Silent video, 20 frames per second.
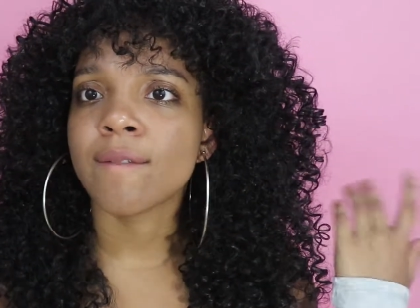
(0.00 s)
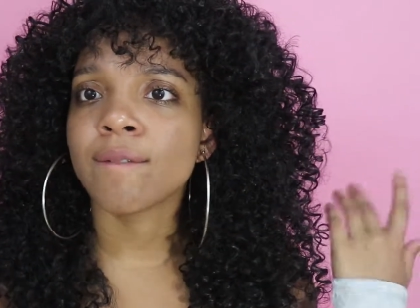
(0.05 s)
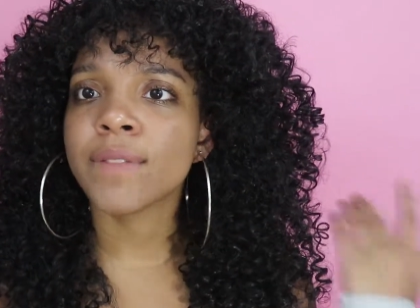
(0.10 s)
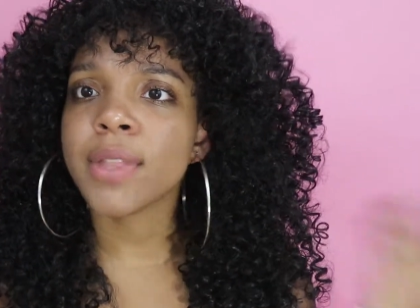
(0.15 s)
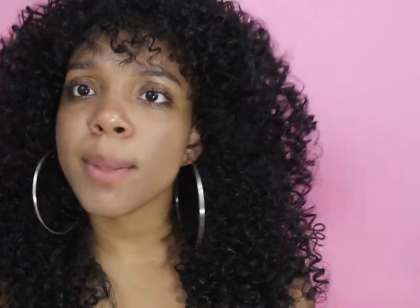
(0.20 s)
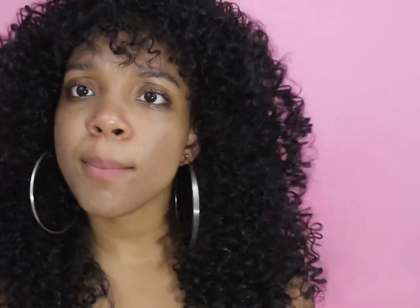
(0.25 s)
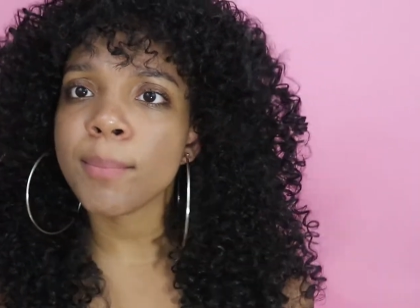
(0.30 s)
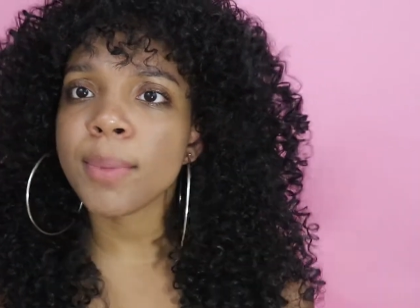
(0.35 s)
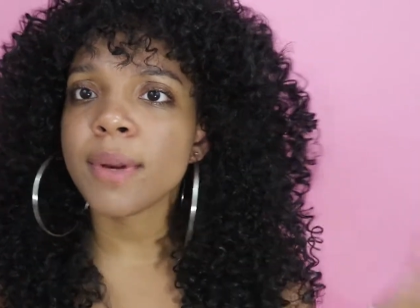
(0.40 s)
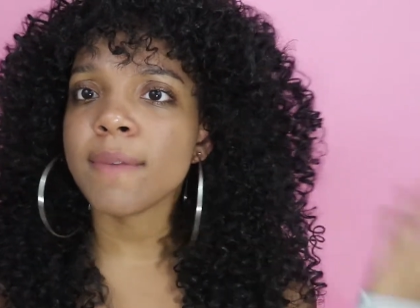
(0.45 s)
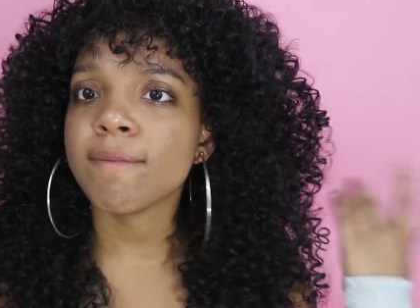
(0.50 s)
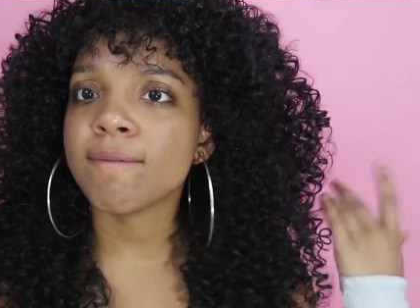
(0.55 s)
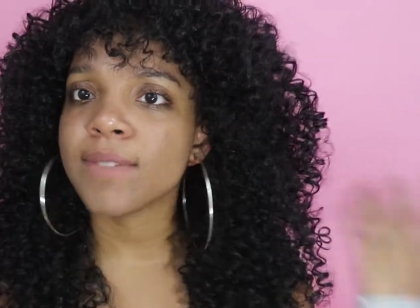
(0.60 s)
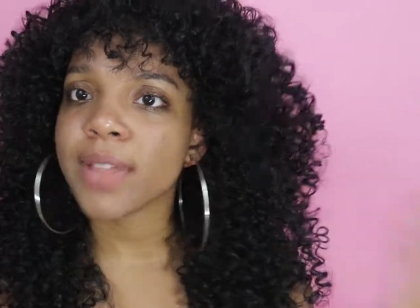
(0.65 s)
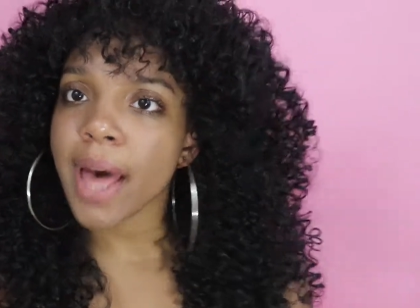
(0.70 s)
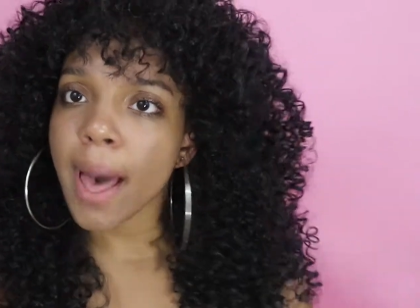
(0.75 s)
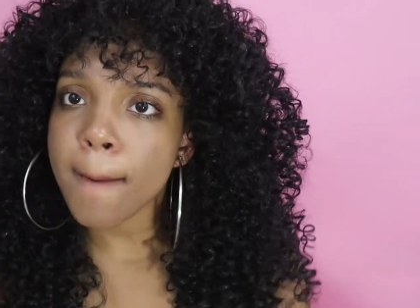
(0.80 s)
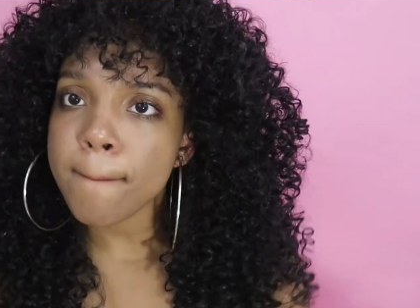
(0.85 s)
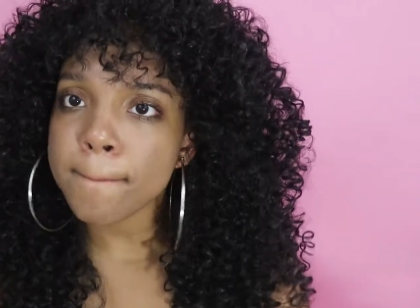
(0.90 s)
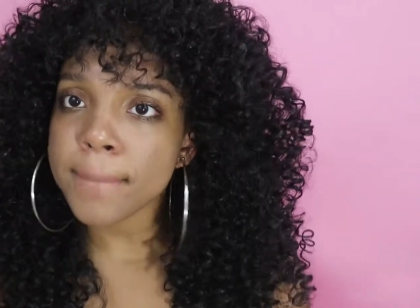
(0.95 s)
flip and
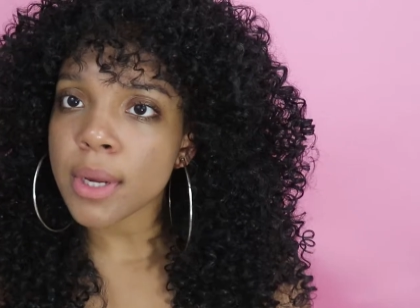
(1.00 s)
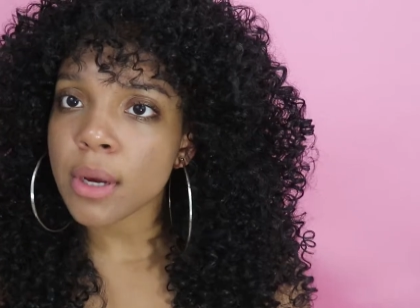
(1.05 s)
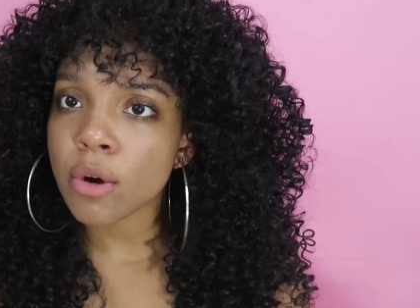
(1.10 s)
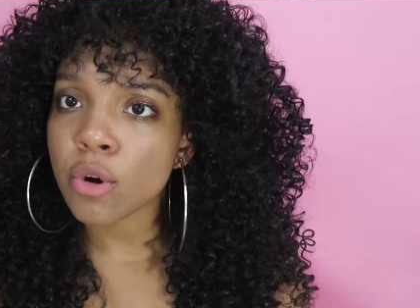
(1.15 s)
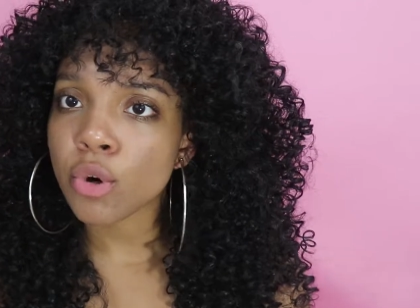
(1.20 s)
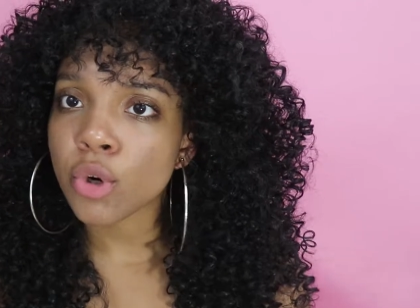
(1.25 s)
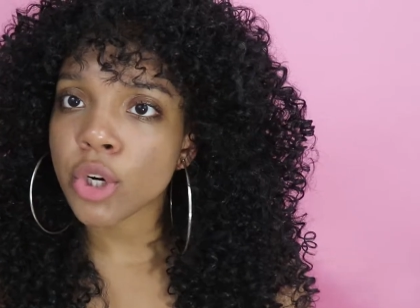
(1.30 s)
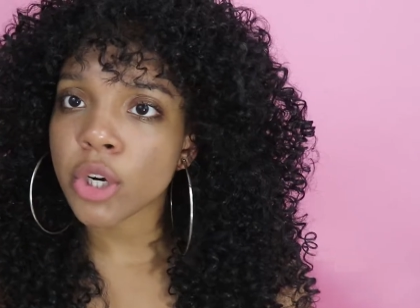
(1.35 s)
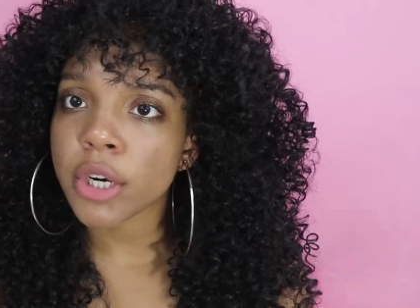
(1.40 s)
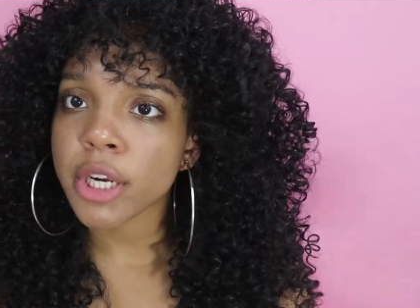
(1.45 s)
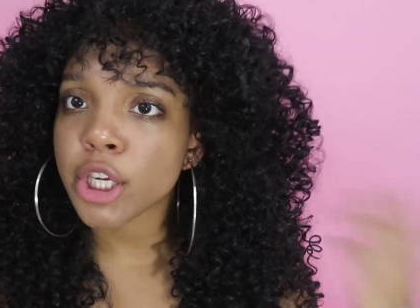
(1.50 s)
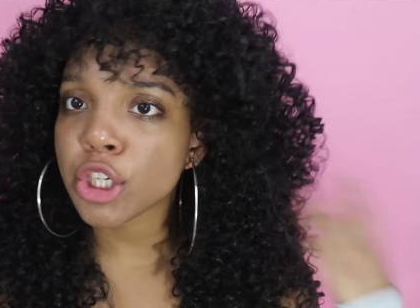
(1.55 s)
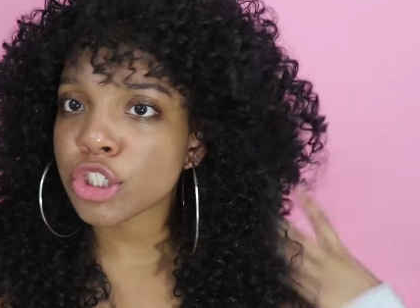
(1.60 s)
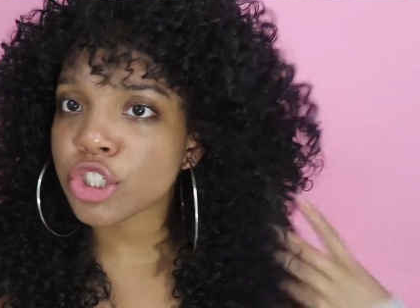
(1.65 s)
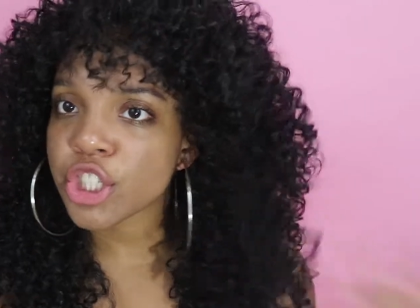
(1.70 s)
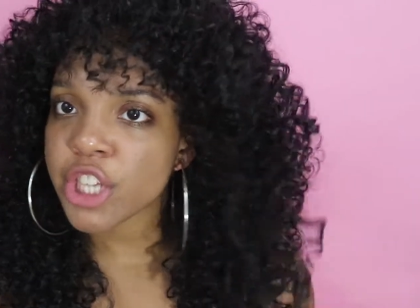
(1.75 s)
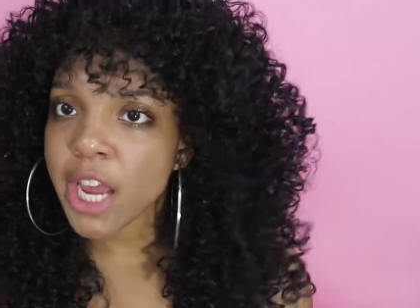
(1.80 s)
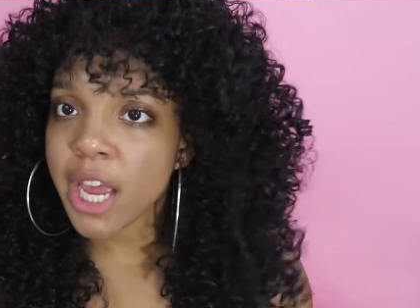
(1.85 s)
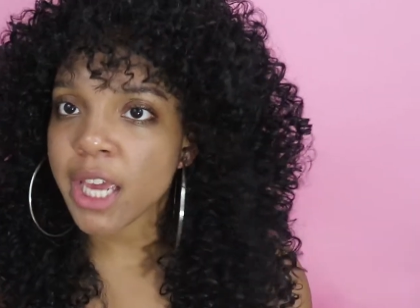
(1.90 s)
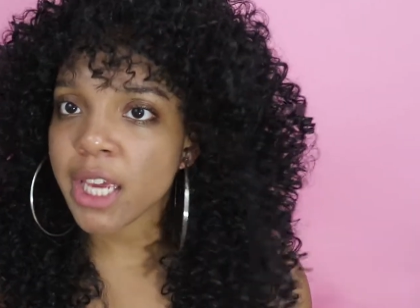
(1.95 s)
flop or
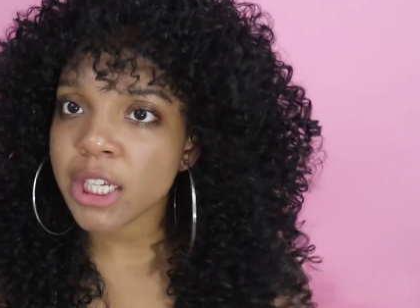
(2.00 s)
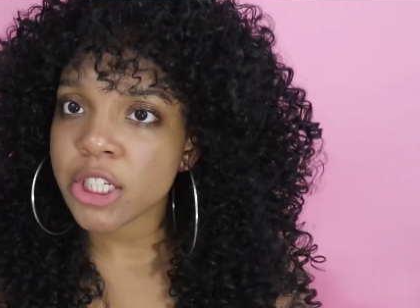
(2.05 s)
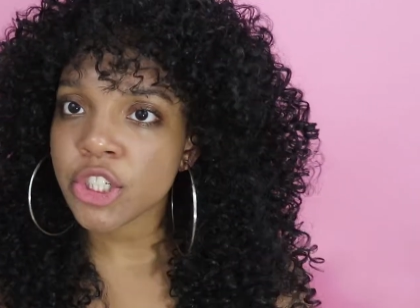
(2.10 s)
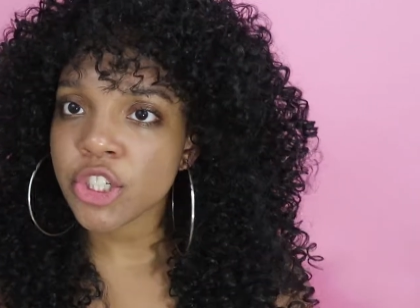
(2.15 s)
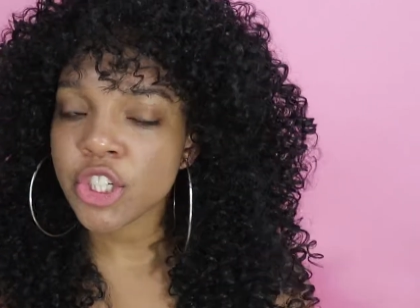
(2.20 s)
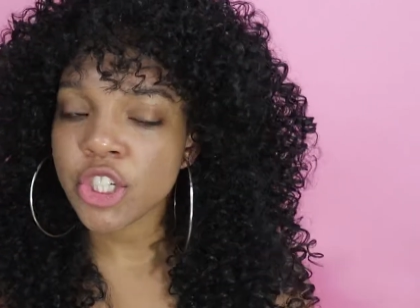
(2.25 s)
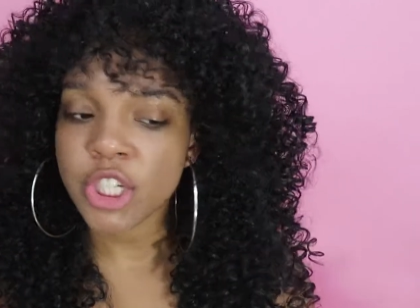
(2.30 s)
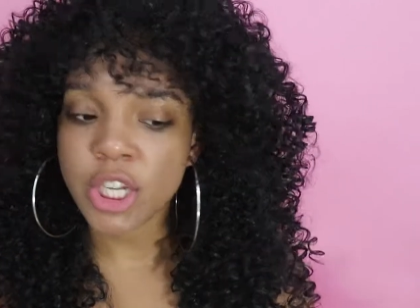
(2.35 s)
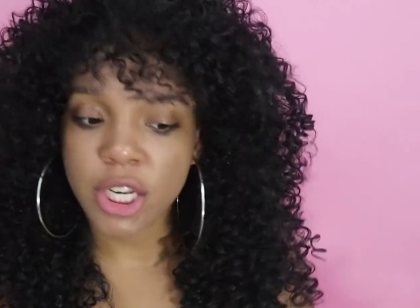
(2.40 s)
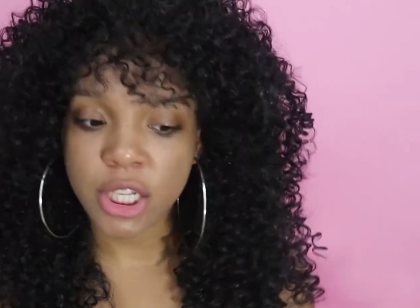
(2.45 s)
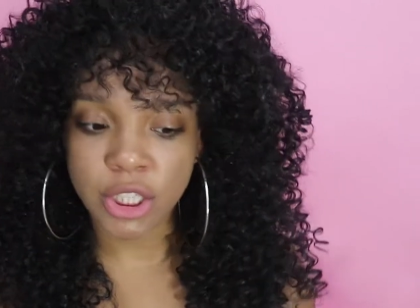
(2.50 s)
interchange.